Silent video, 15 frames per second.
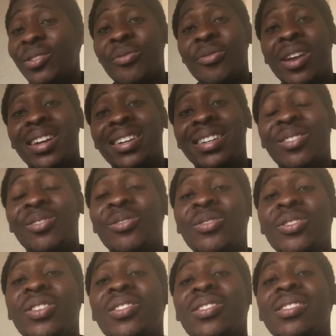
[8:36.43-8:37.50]
We are down
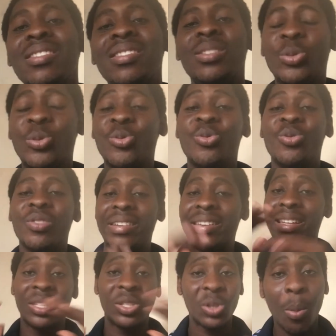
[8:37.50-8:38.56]
to the
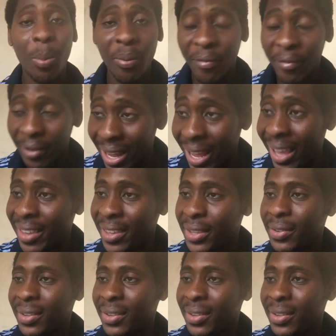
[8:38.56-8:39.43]
top 5,